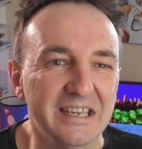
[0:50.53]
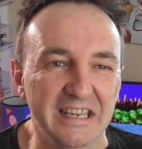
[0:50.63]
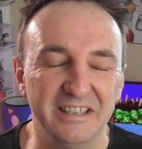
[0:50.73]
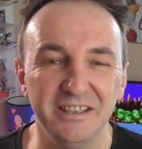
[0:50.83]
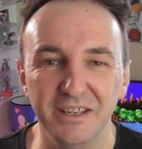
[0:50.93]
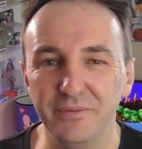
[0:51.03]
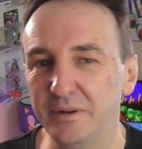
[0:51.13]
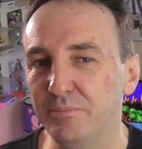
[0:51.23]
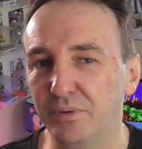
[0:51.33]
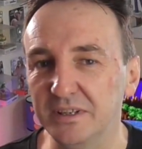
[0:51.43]
It didn't
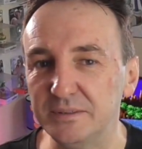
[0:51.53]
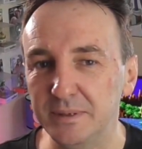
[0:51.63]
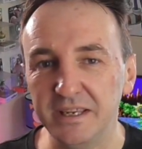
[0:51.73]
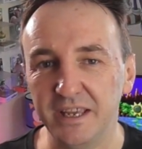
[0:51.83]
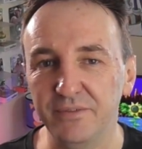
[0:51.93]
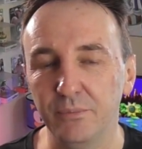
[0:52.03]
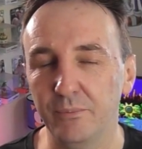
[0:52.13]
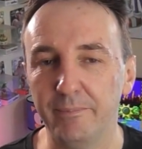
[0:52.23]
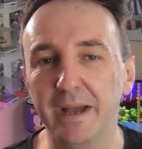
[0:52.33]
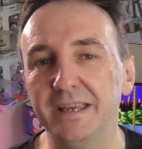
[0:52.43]
even impress me, even
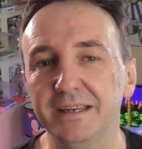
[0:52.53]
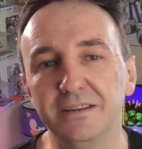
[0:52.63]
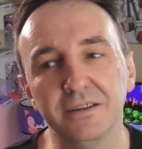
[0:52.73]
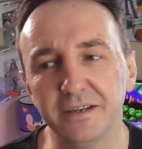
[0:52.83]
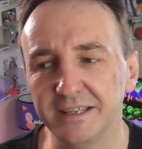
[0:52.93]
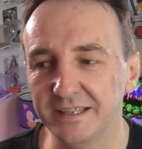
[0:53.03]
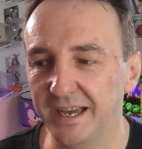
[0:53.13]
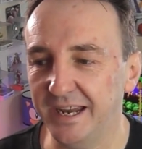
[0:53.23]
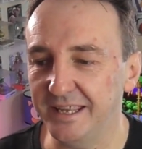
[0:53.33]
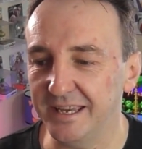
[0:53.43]
back in
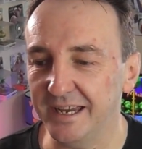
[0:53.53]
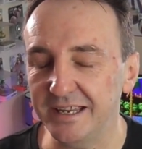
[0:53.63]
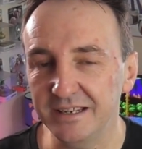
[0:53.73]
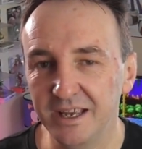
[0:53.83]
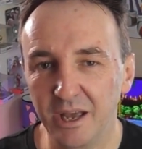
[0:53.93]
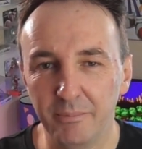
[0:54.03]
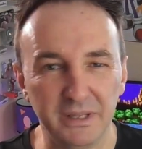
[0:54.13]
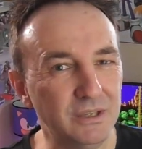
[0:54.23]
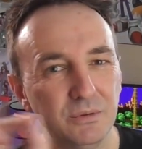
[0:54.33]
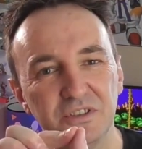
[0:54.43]
1988,
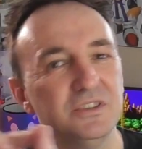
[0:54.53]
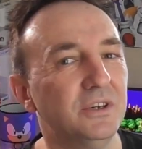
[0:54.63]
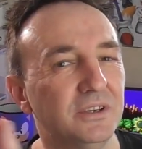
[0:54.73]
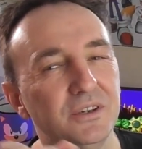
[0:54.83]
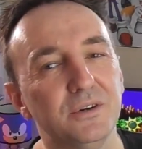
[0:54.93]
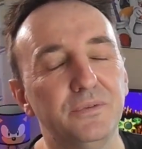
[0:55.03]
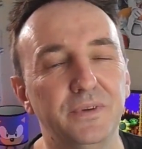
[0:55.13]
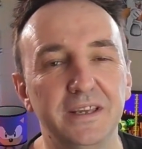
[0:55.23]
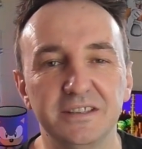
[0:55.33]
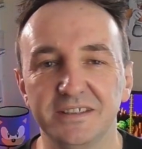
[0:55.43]
but there were certain little
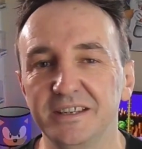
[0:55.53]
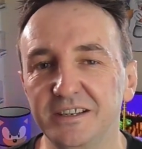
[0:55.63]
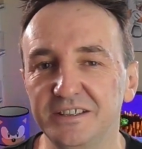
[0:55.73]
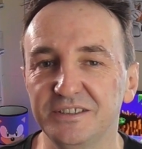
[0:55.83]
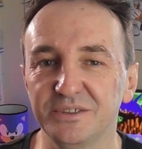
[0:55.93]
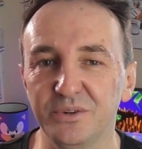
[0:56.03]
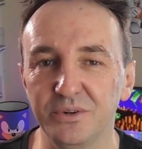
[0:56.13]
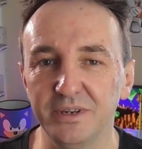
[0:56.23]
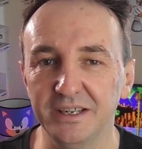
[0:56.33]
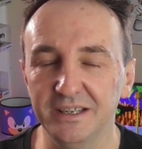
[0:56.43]
things that I
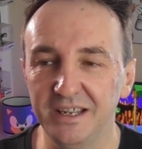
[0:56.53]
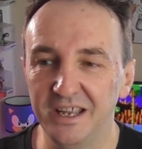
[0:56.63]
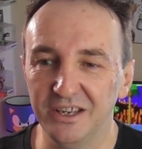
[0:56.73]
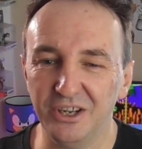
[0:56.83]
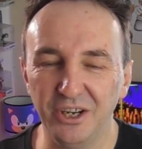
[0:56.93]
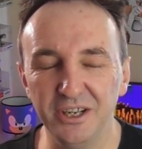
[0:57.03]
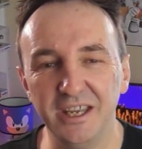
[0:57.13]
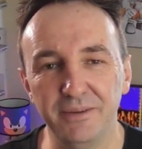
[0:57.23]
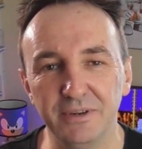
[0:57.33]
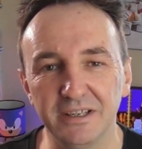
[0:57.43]
saw that kind of
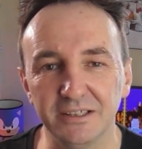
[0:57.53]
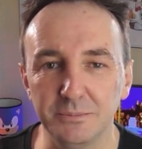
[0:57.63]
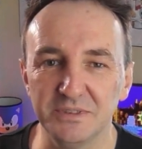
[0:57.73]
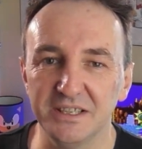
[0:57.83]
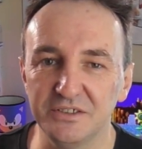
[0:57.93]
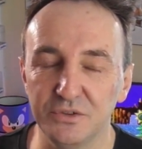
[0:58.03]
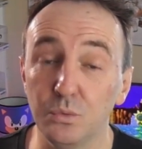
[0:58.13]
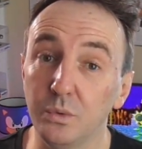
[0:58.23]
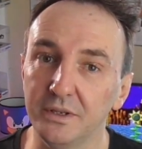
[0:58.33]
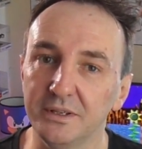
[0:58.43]
gave a glimpse as to
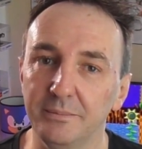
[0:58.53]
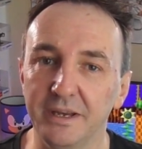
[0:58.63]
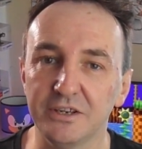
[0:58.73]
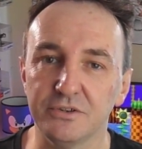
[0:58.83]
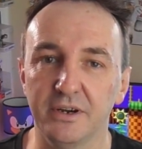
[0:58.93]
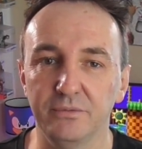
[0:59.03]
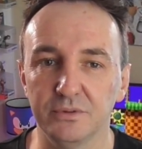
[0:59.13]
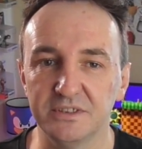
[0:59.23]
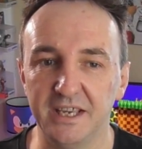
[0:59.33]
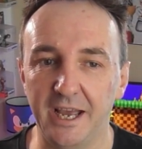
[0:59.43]
what the Mega Drive
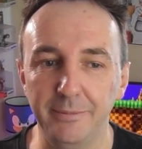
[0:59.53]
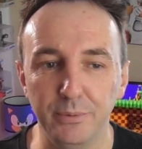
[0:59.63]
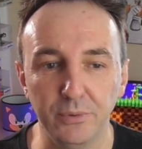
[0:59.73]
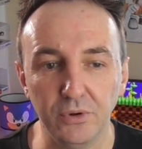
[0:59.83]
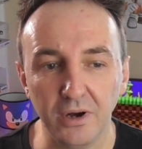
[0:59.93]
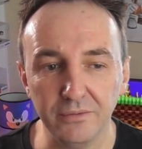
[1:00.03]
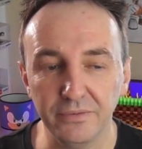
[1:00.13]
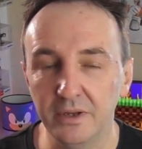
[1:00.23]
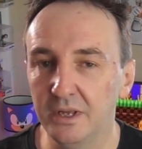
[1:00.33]
was capable of.